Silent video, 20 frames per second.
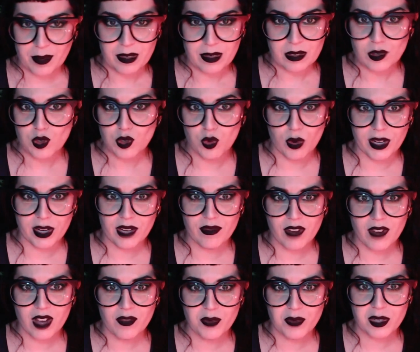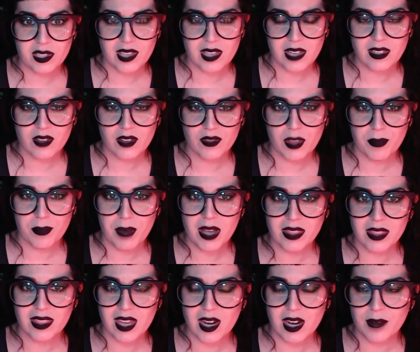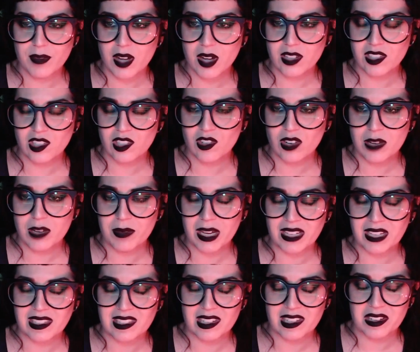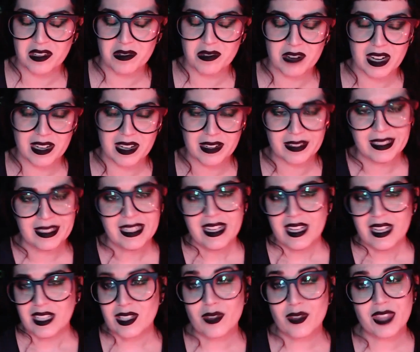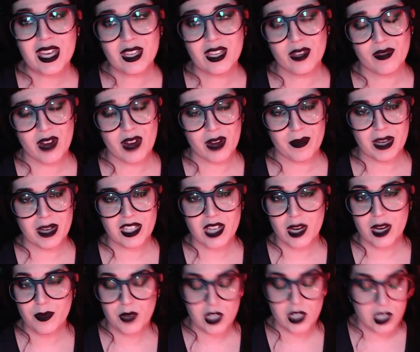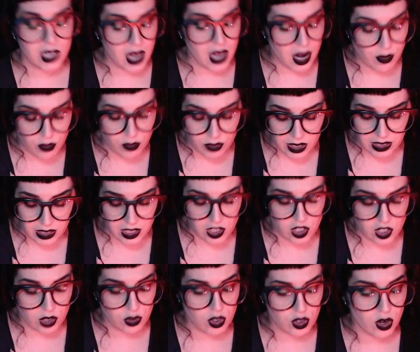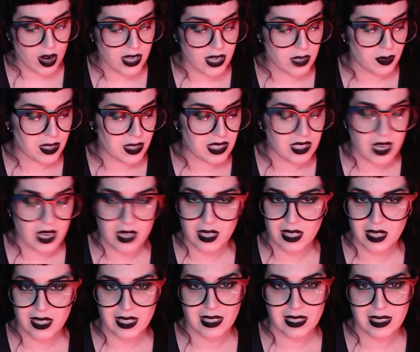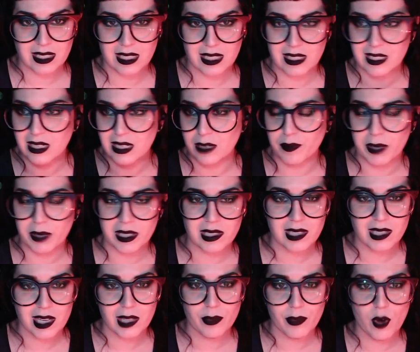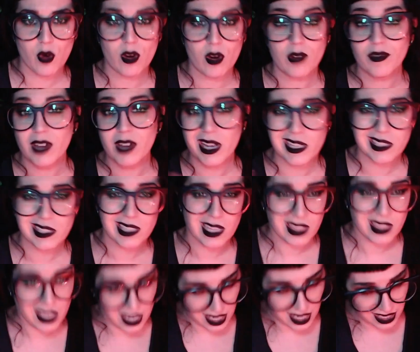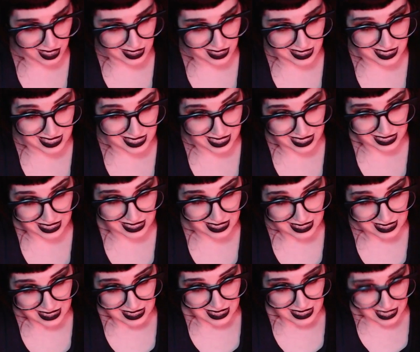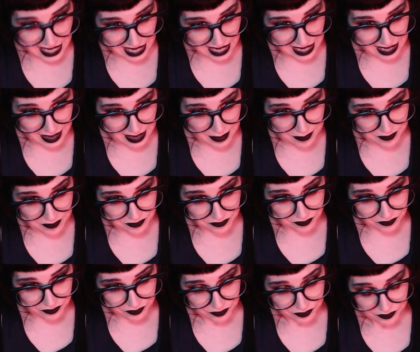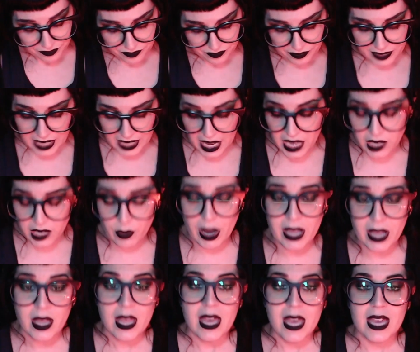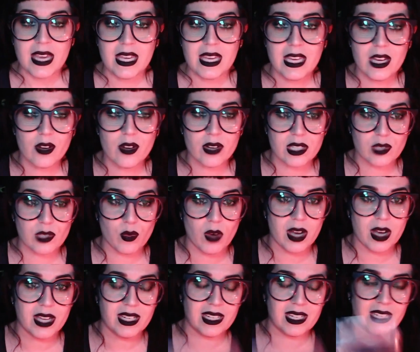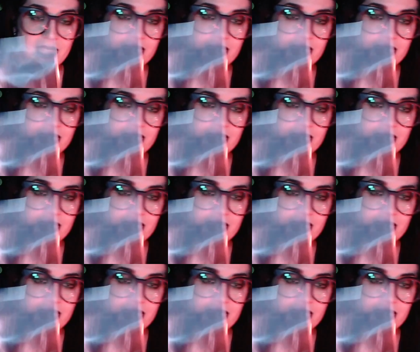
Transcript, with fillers: 25% of the month that I'm not streaming. So uh, so thank you very much. I appreciate it. I really do try to be steady and consistent, but Salem Horror Fest and then I got sick. Um, anyway, here is one